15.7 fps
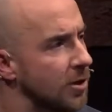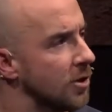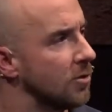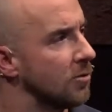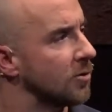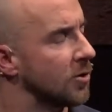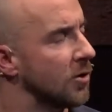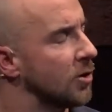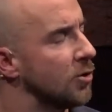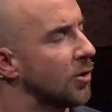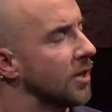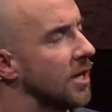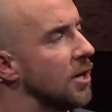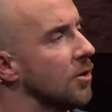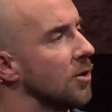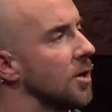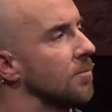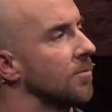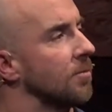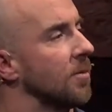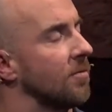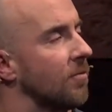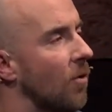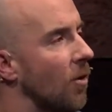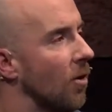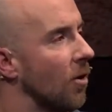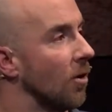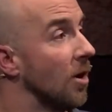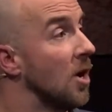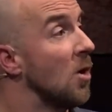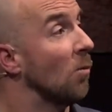to you so that you could hear him from
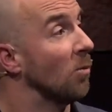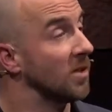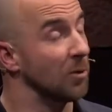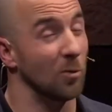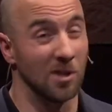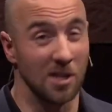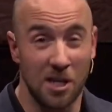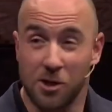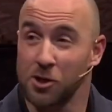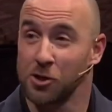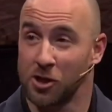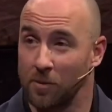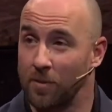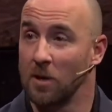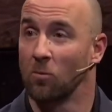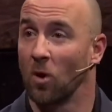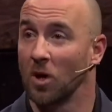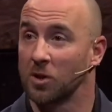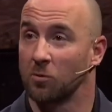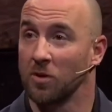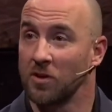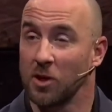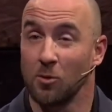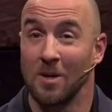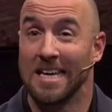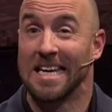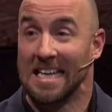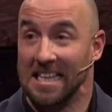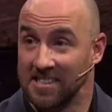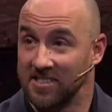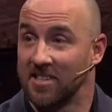afar when the relationship he wants with you
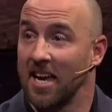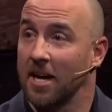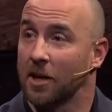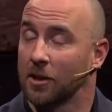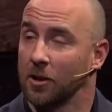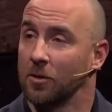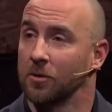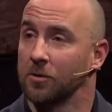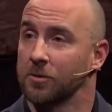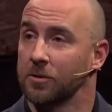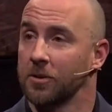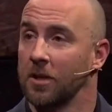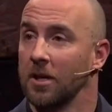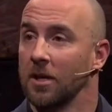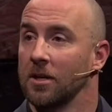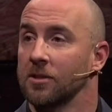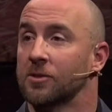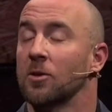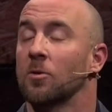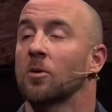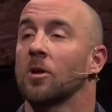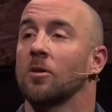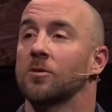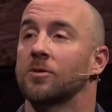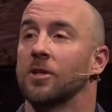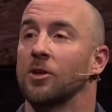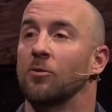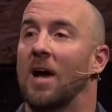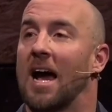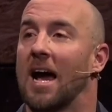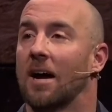is that close? So close that
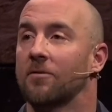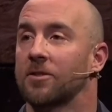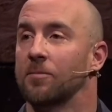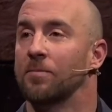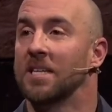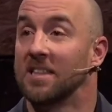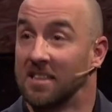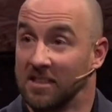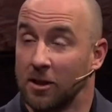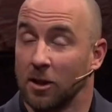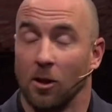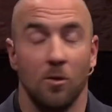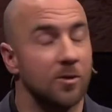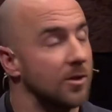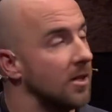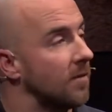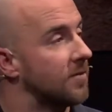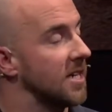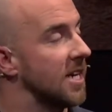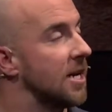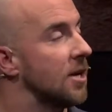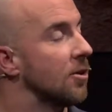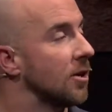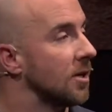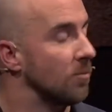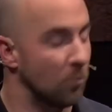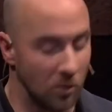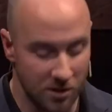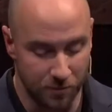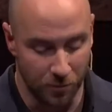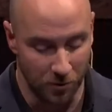you'd have to be close enough to hear him
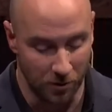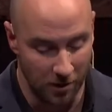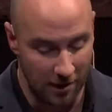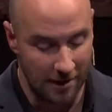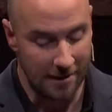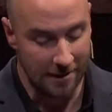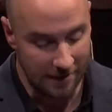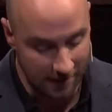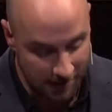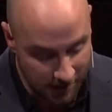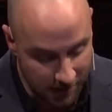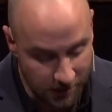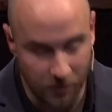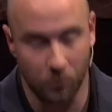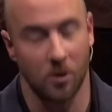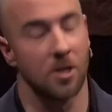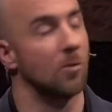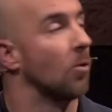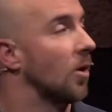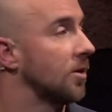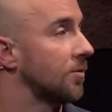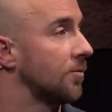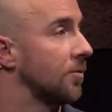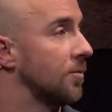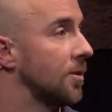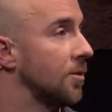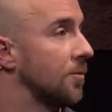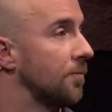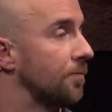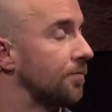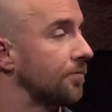whisper. This is what he wants from you.